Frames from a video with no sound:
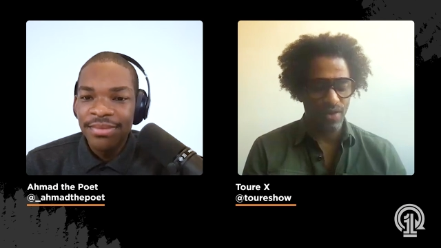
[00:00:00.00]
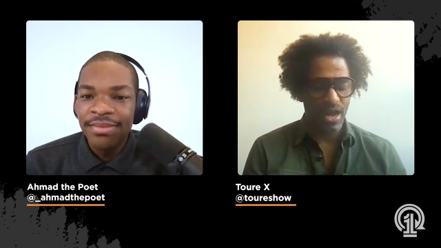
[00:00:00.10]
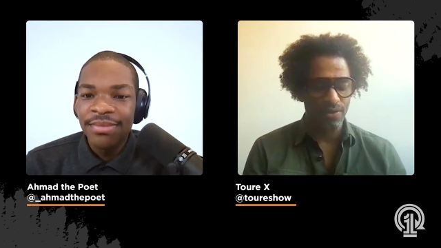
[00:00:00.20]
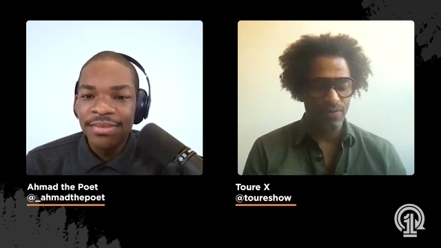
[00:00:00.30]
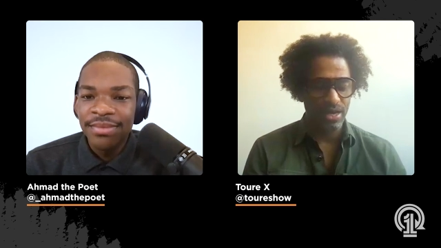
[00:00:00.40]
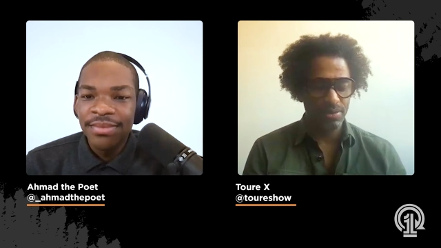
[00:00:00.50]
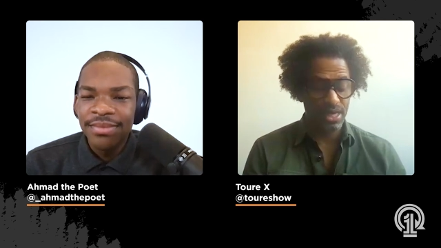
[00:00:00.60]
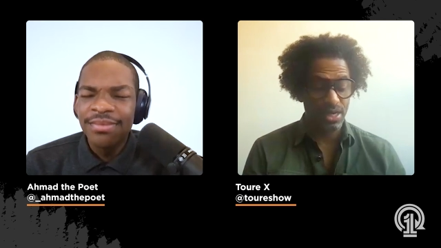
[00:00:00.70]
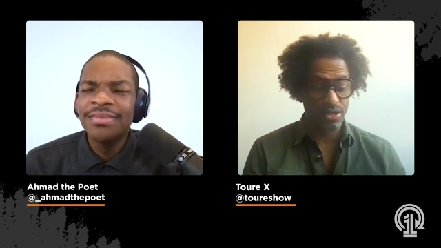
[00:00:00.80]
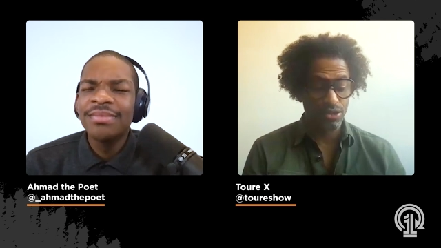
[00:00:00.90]
Speaker 1: around, right?
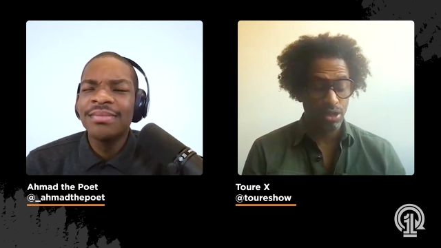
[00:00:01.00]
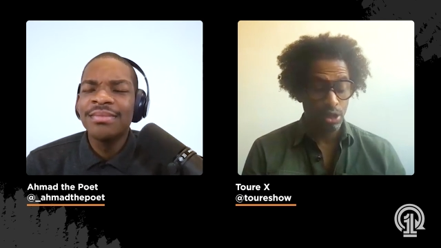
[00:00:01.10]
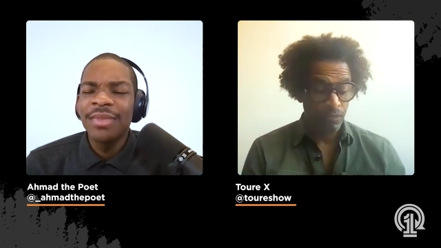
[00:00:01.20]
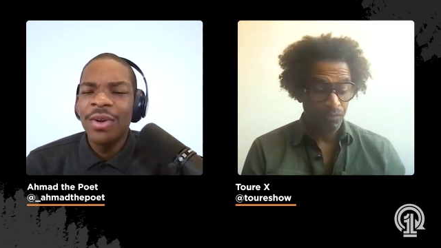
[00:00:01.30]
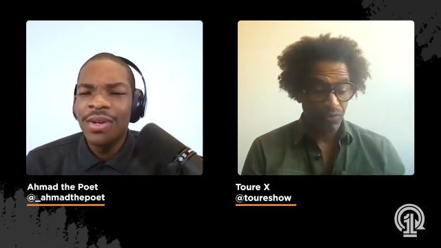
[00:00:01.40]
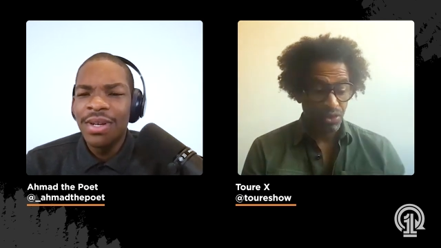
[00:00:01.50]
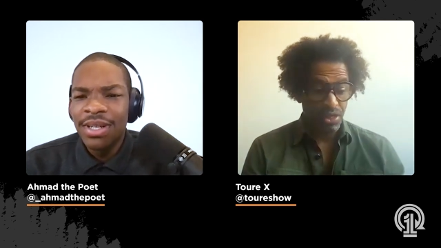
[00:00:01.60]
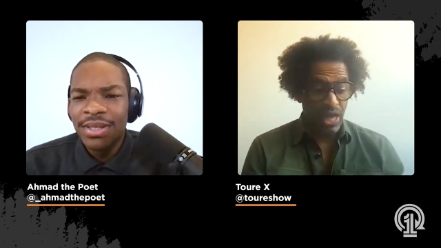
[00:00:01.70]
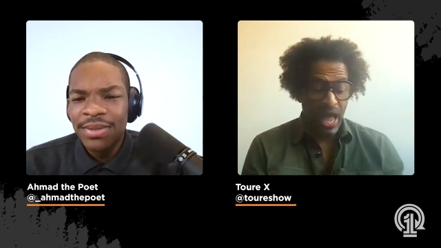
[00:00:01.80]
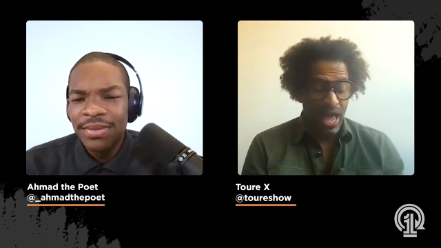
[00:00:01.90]
Because mm,
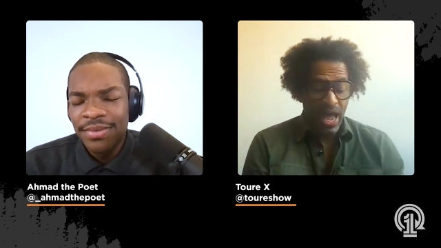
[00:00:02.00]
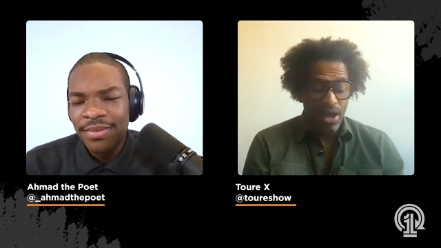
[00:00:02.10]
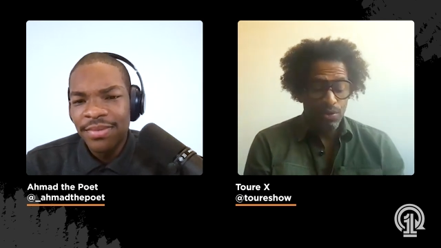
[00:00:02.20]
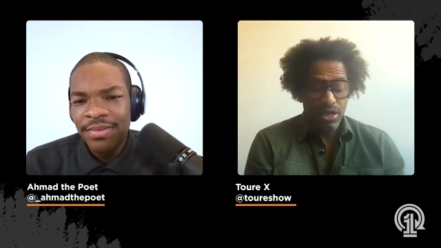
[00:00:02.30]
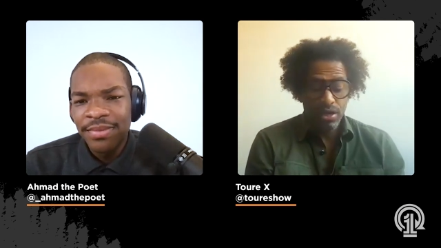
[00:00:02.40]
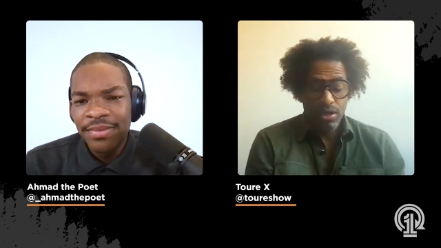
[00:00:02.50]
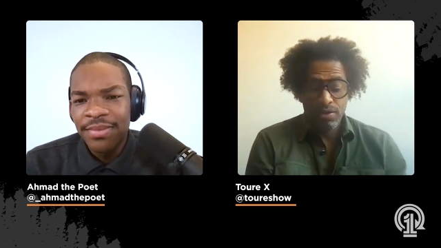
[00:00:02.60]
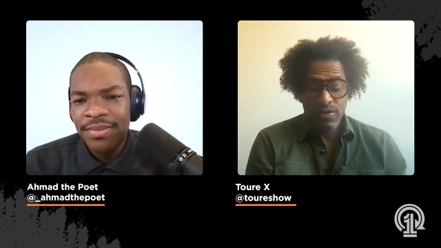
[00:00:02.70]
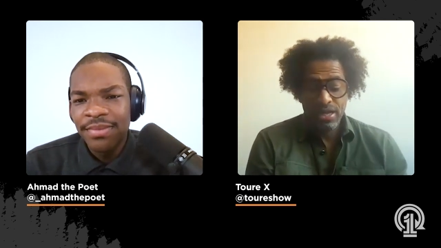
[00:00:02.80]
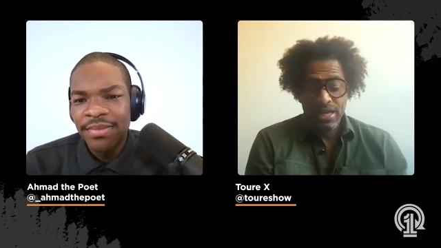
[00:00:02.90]
okay. I, I, don't
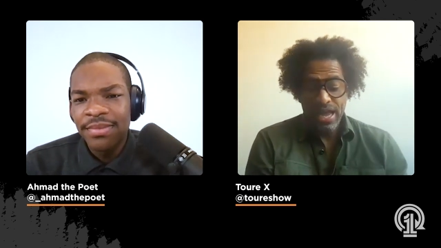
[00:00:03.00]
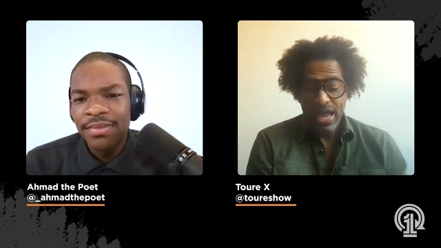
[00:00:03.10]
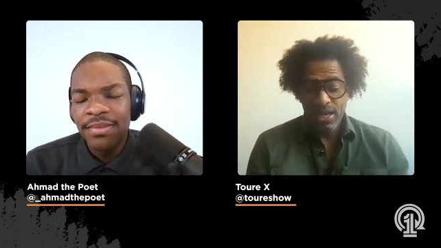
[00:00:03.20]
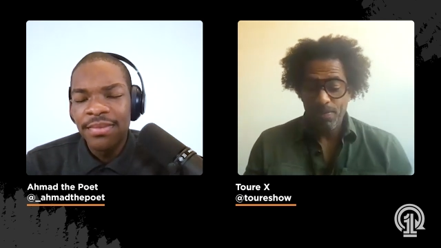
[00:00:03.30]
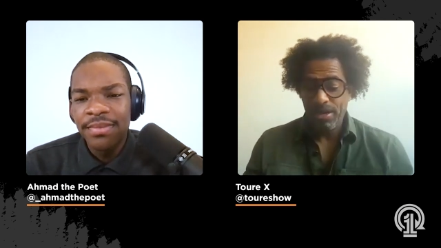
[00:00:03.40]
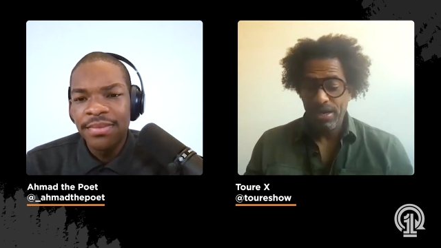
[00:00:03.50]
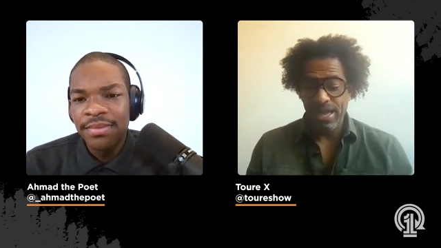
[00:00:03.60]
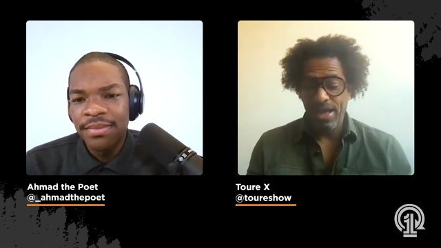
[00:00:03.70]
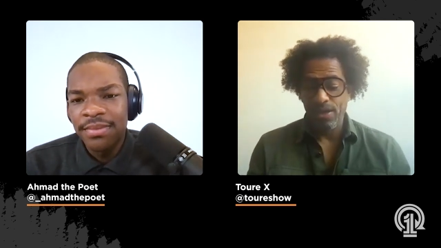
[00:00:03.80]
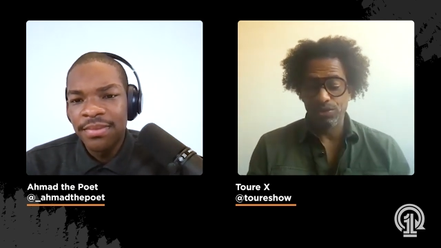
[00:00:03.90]
hear
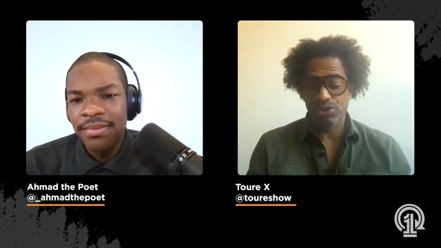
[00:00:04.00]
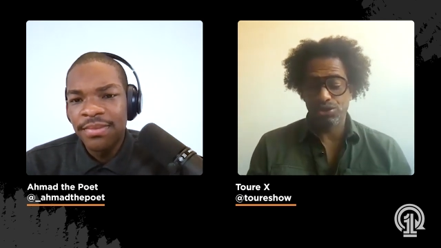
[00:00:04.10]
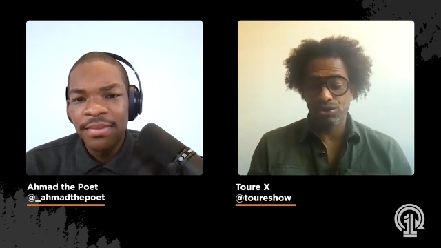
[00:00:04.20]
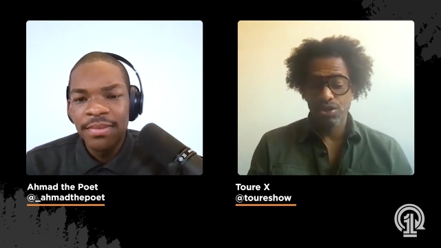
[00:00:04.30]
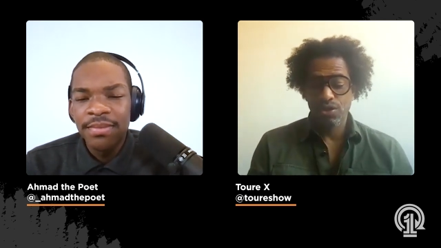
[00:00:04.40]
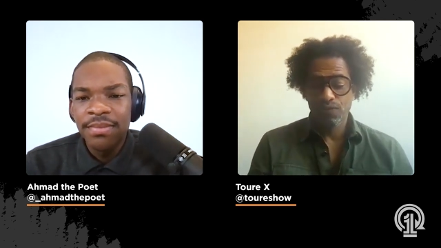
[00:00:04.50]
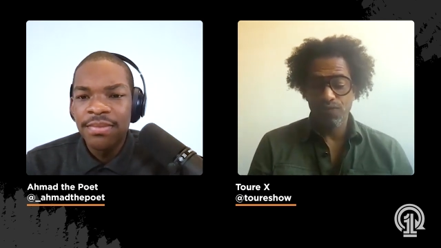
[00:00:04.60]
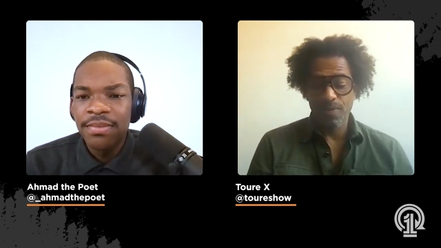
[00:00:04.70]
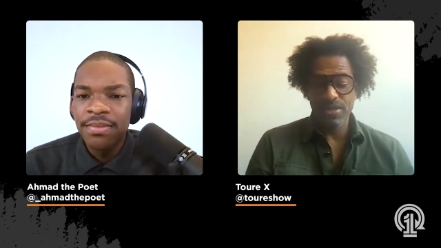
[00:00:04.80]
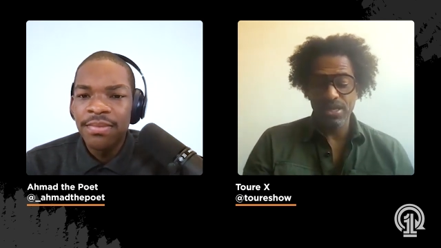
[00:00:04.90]
anybody else
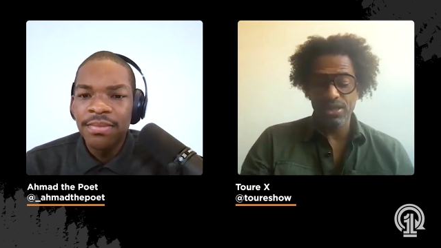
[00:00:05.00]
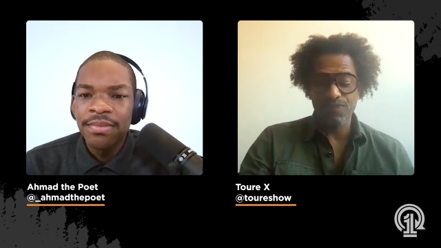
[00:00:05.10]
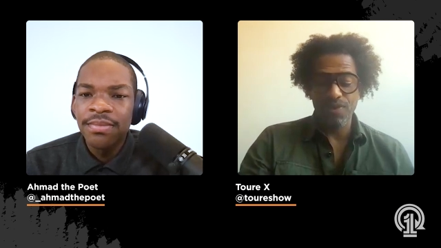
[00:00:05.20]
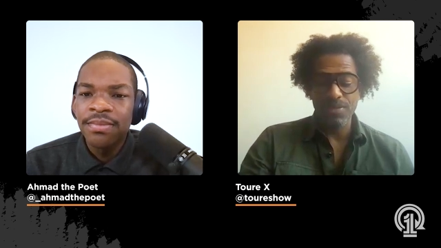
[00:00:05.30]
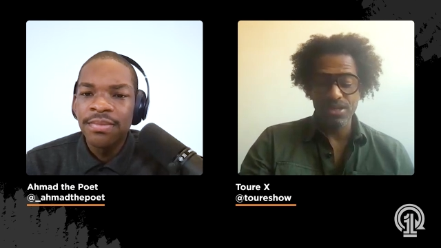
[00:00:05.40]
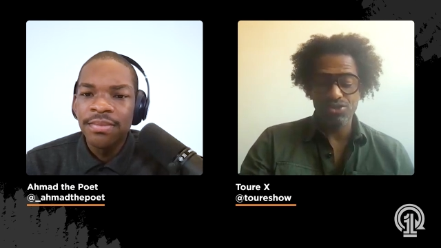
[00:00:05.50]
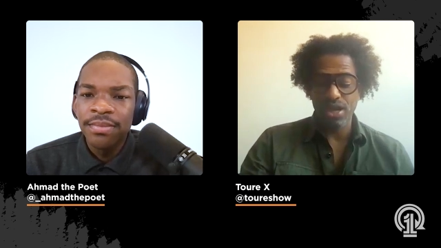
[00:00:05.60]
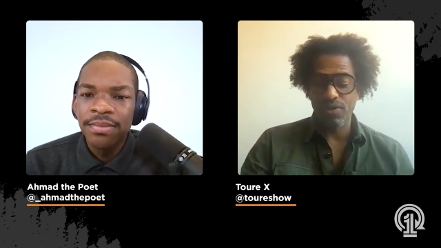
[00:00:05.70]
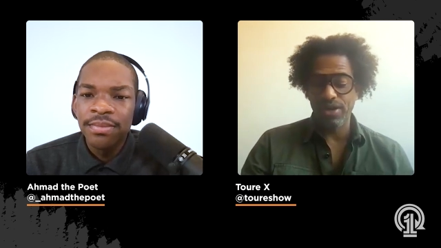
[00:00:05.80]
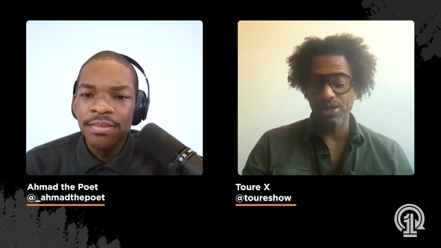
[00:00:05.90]
from the, from this
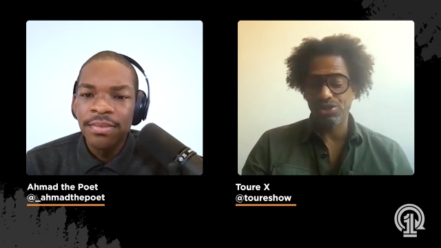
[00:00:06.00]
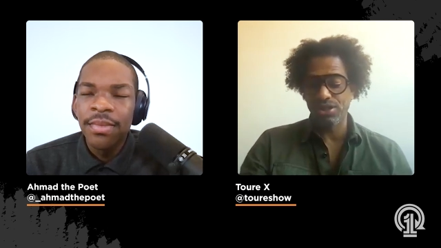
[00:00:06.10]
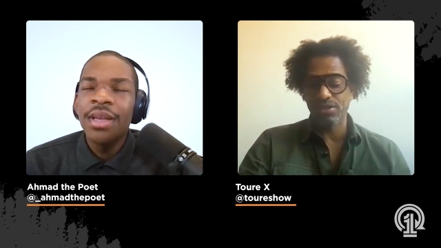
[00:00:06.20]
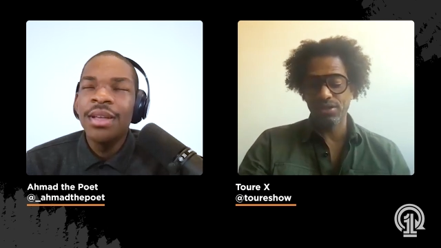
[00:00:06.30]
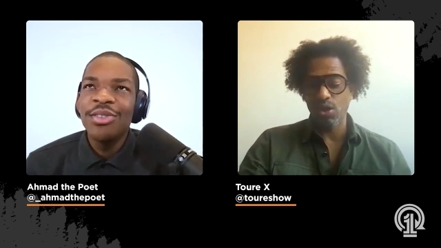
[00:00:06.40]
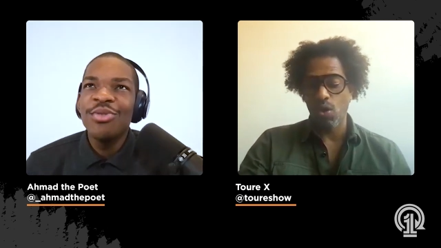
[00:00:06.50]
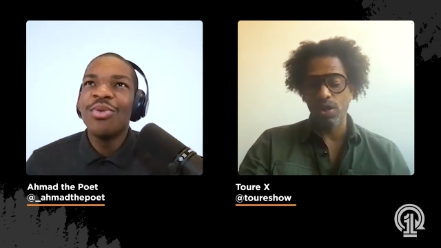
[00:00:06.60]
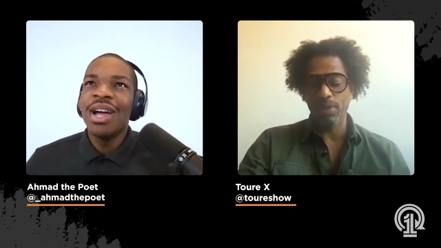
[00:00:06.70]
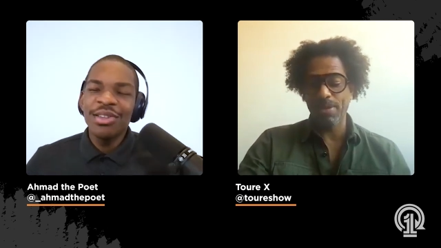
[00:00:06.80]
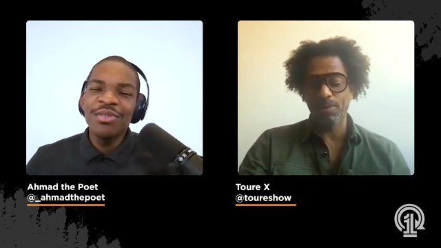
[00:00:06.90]
generation. The you're
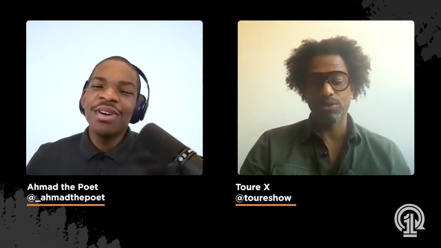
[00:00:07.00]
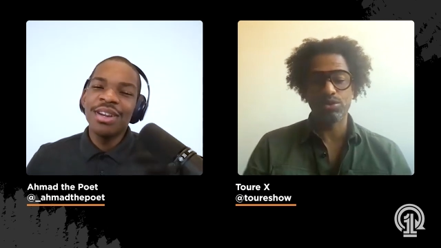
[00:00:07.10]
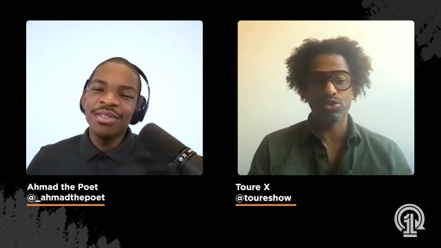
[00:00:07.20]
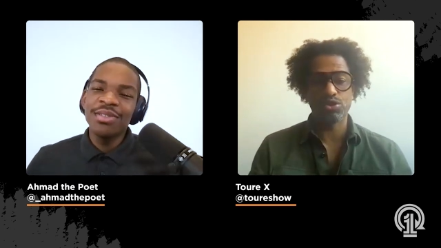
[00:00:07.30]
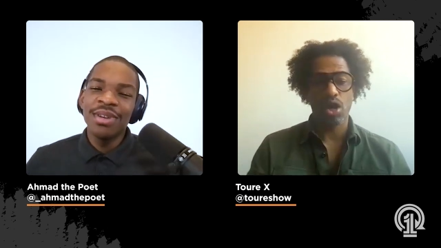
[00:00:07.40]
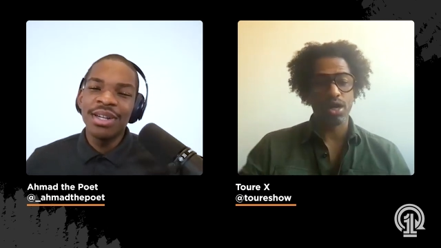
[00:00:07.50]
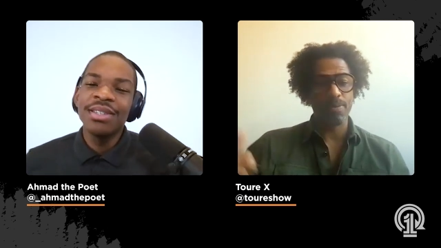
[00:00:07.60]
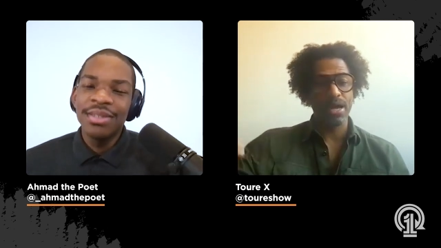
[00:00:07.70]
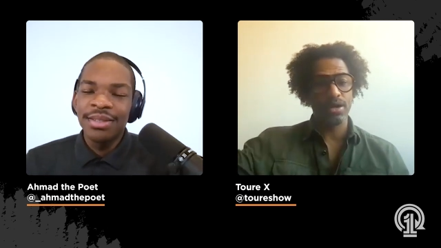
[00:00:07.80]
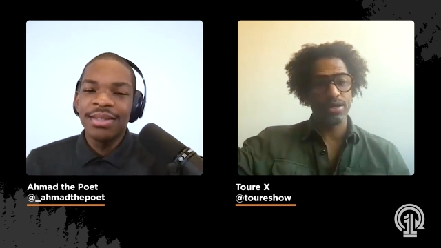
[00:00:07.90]
only right, people you're right, you're
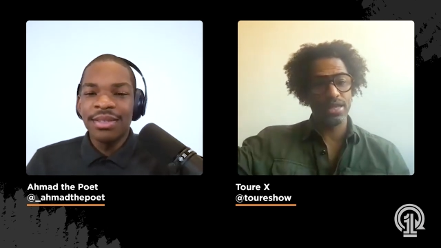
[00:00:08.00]
right.